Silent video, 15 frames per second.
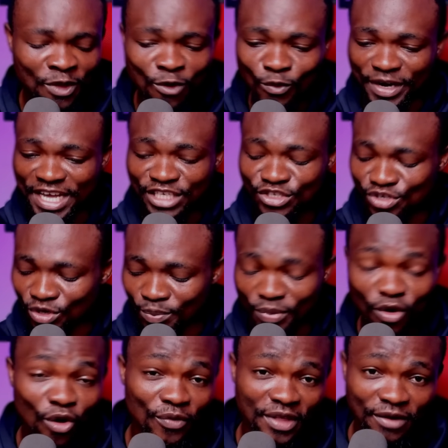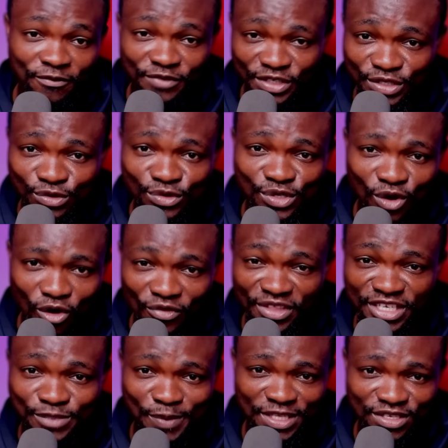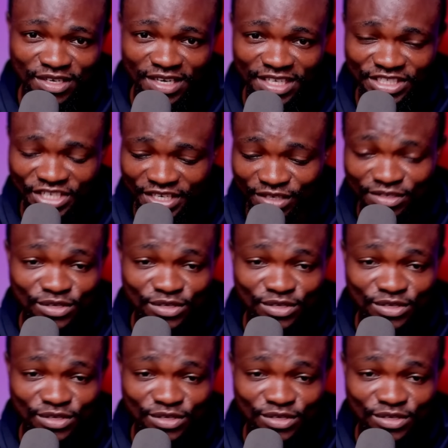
when I drop other videos on this particular channel.